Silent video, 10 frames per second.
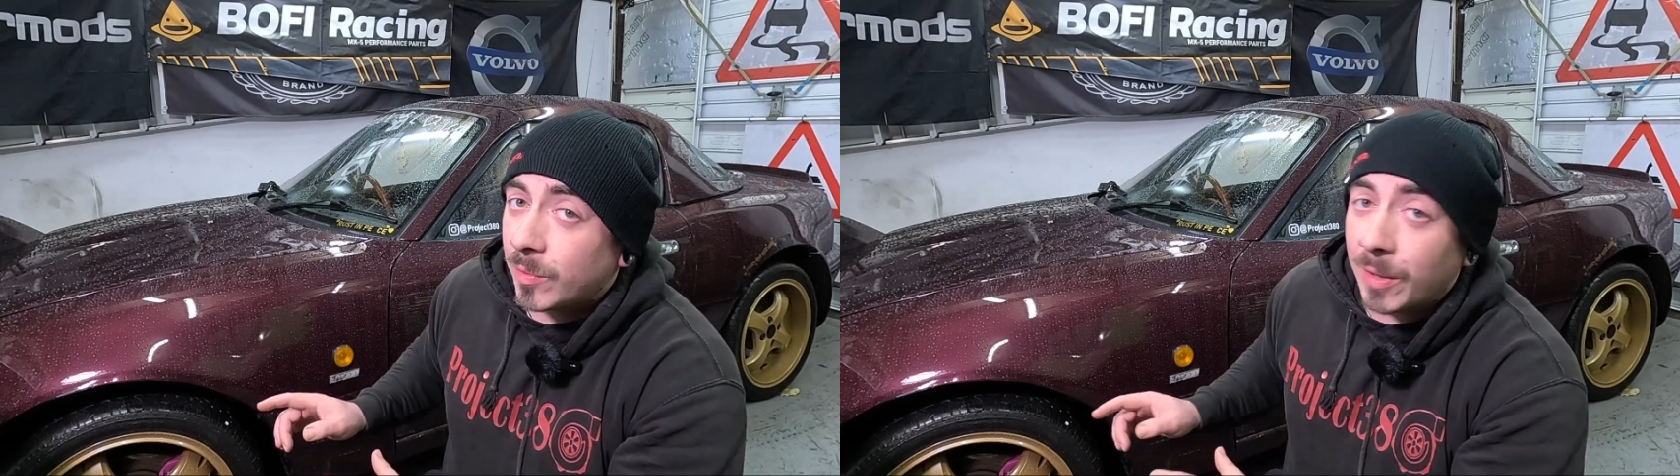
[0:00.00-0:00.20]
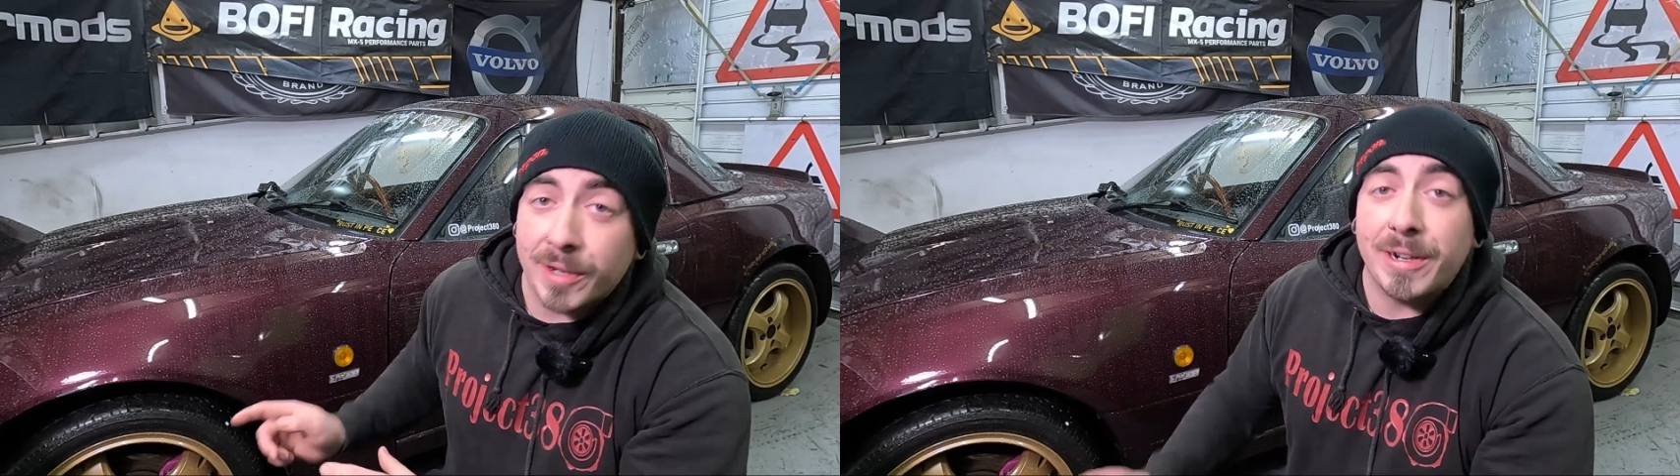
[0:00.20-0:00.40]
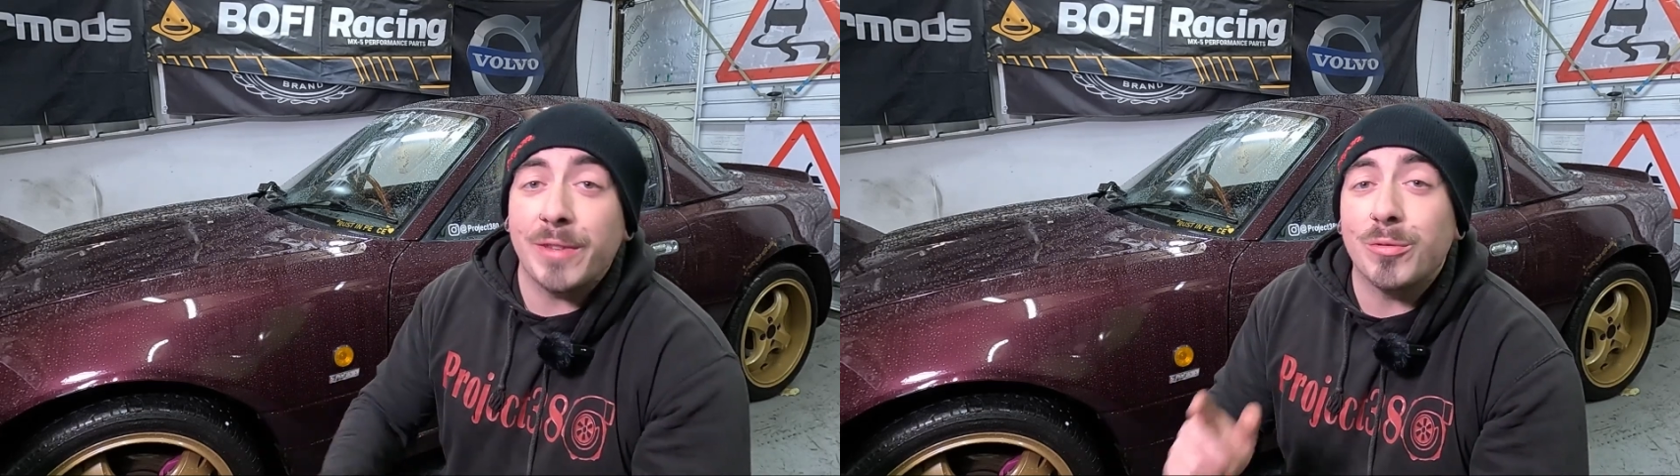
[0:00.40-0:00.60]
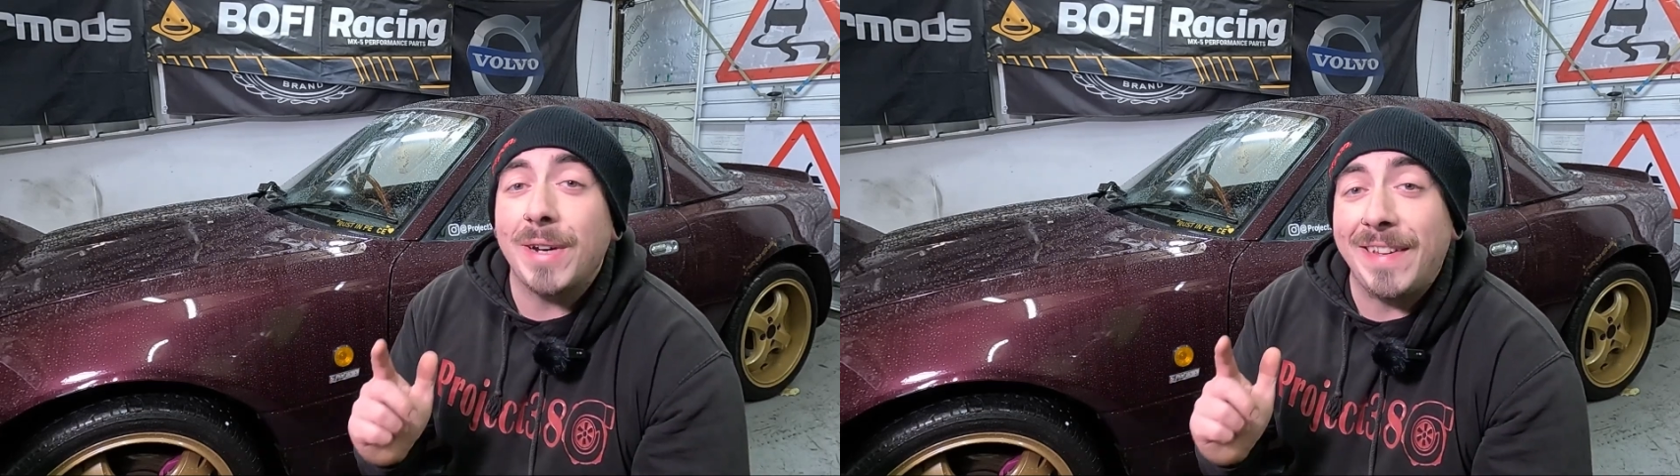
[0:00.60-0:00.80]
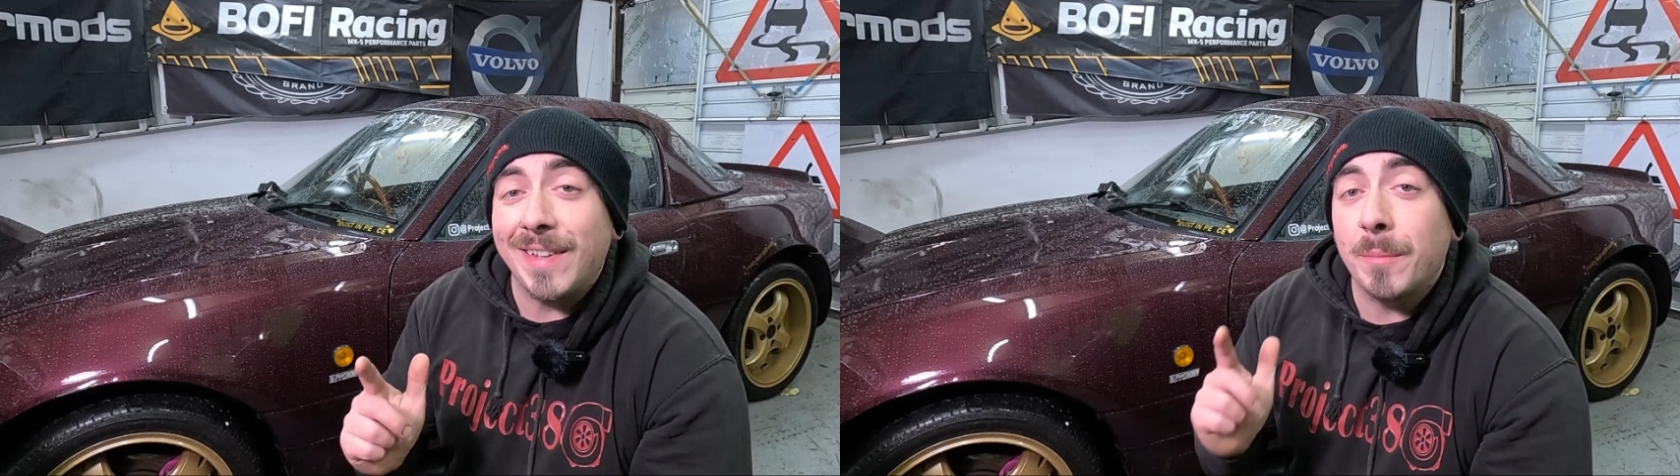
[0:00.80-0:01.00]
Well, there is
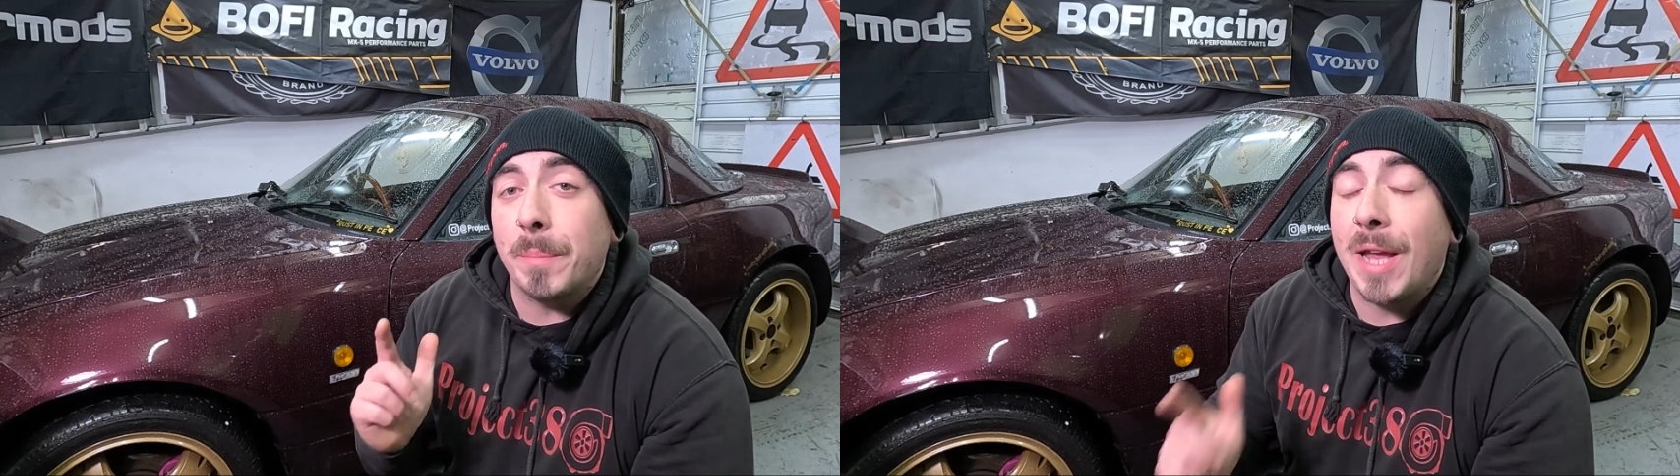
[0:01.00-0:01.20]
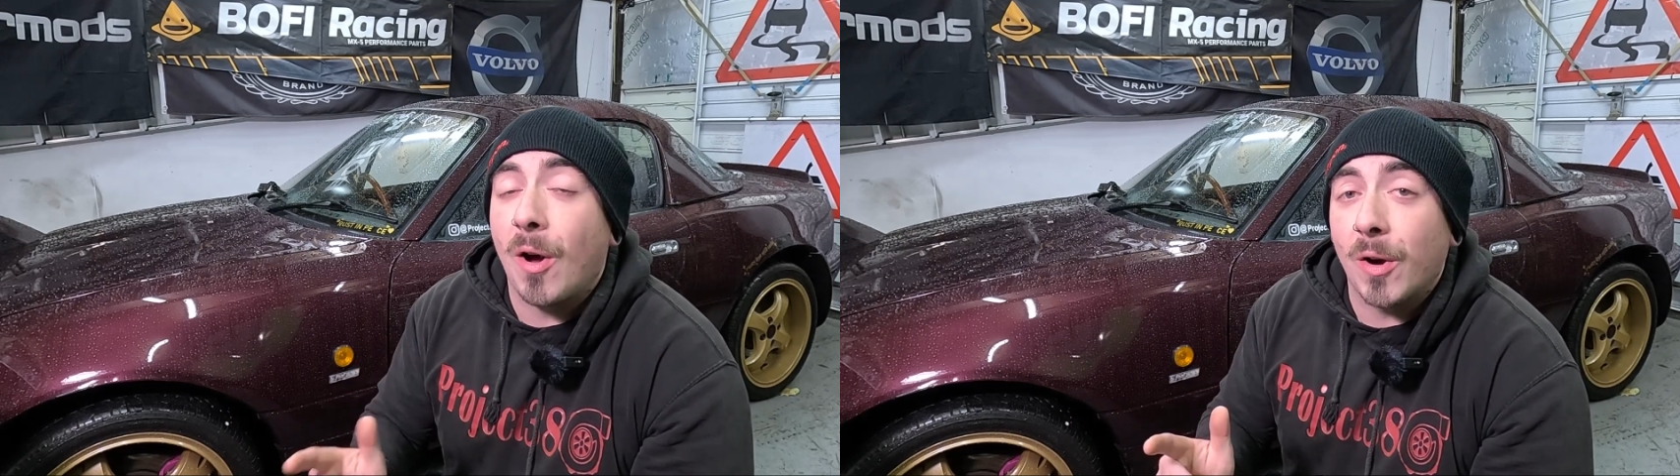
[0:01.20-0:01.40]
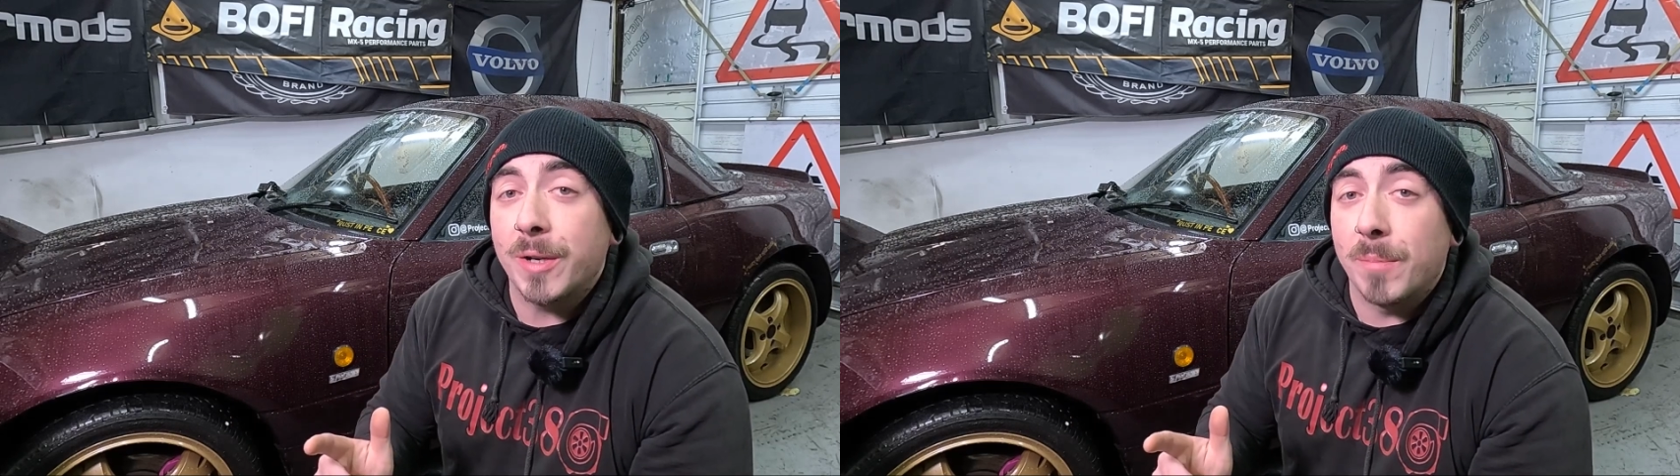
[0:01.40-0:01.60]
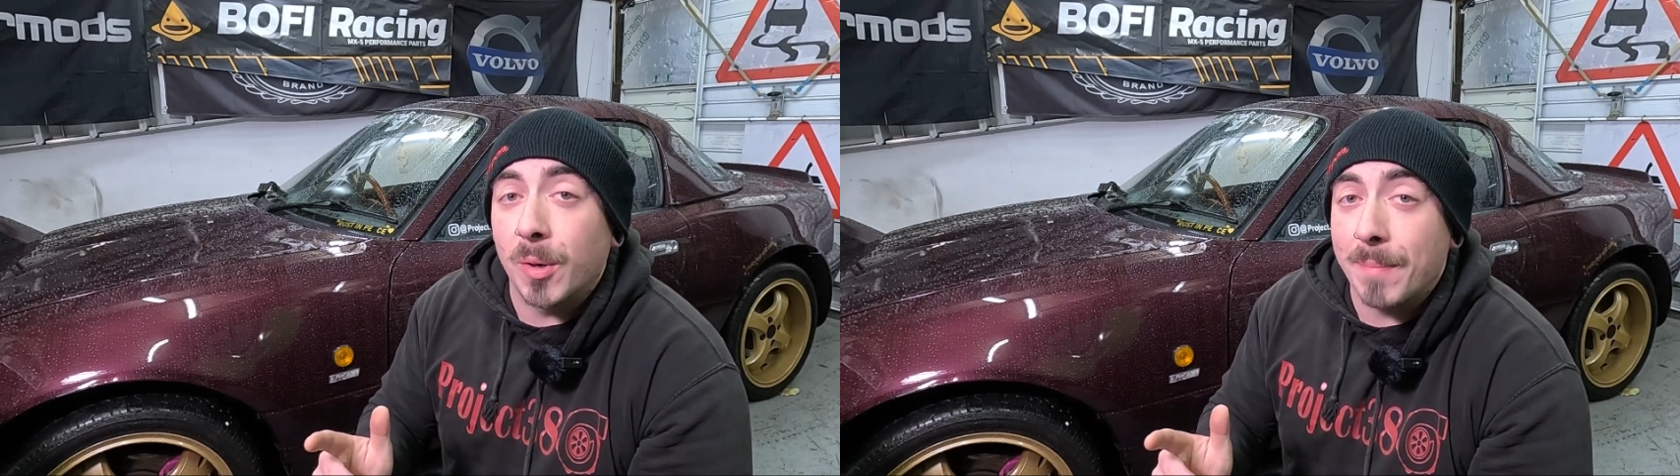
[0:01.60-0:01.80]
reason behind my